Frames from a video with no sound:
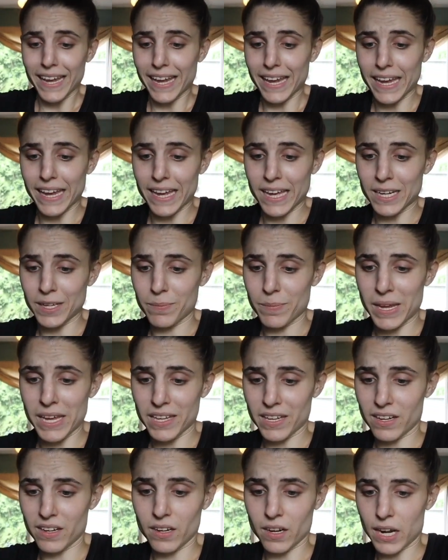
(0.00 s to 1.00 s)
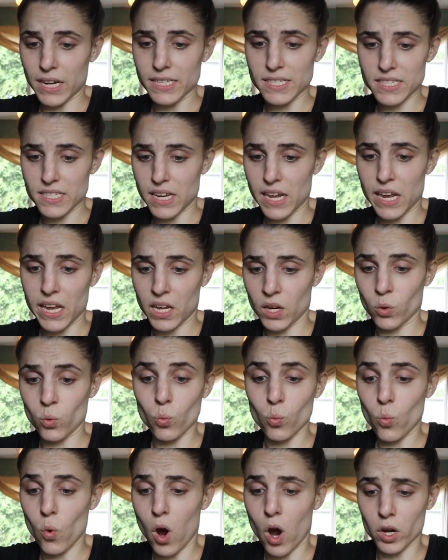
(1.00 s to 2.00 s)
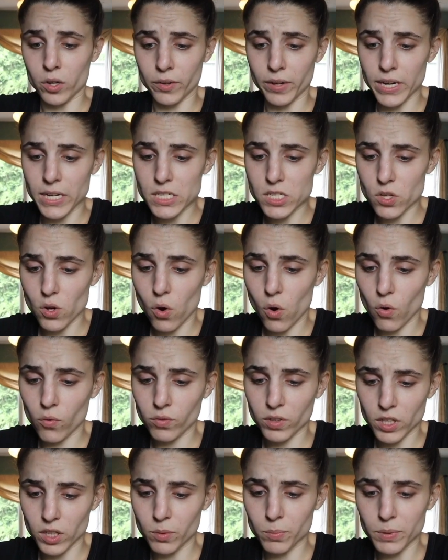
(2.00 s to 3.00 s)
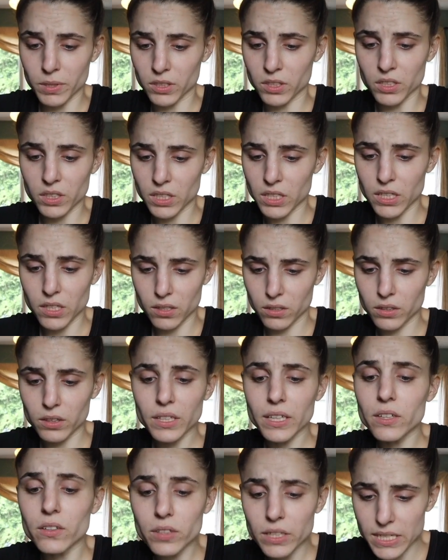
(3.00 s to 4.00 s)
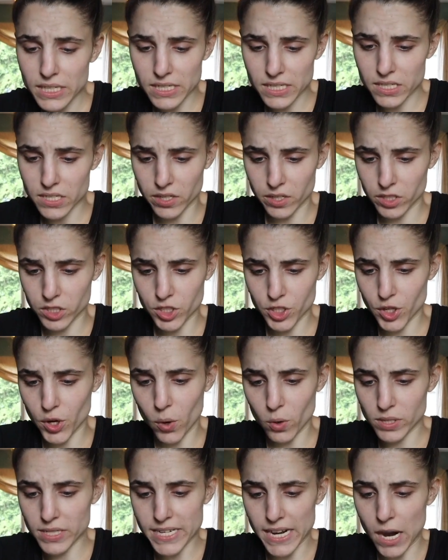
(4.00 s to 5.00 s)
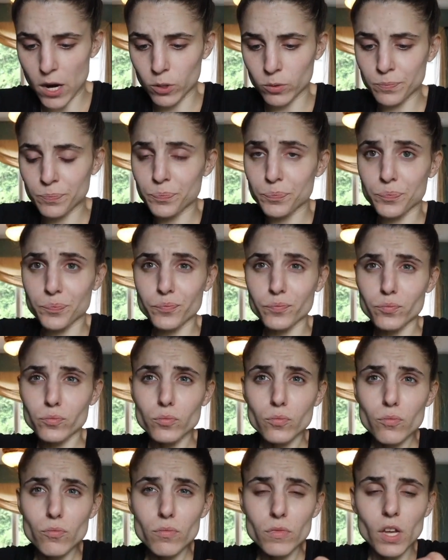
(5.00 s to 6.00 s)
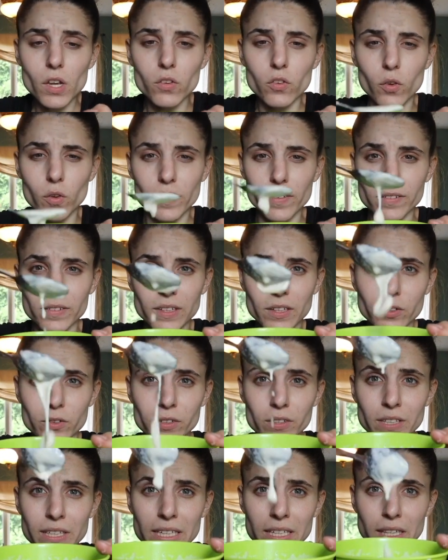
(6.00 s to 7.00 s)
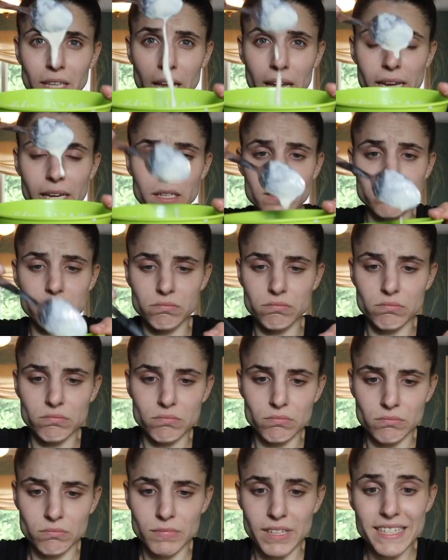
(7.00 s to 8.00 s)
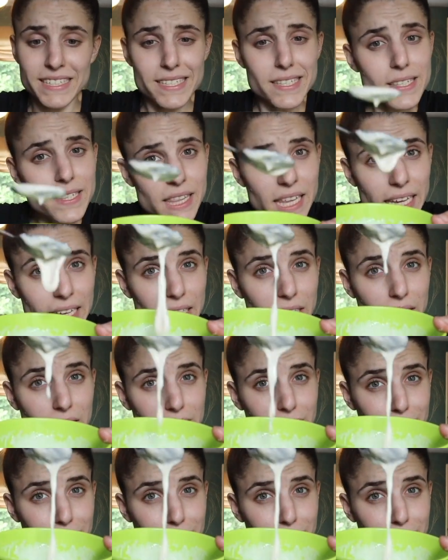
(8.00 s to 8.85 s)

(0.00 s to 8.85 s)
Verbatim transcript: and make it nice and watery. So hopefully it'll be a little easier to go down. So it's literally like, it's thick,